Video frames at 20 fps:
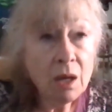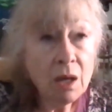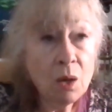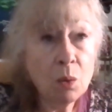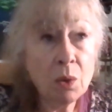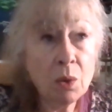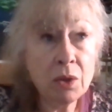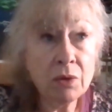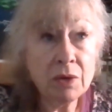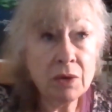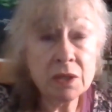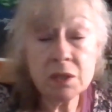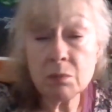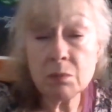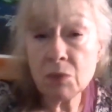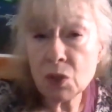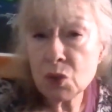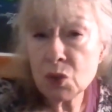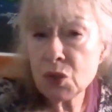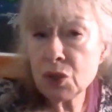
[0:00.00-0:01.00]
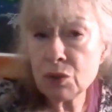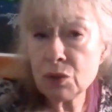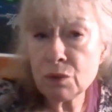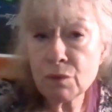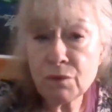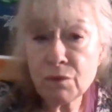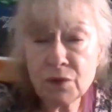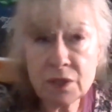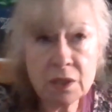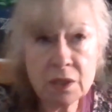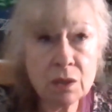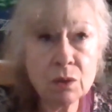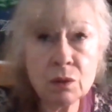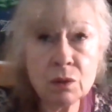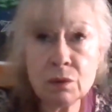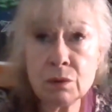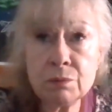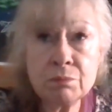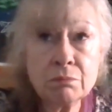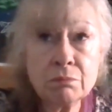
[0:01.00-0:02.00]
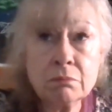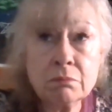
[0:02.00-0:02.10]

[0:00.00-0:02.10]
whether it's emotional, physical,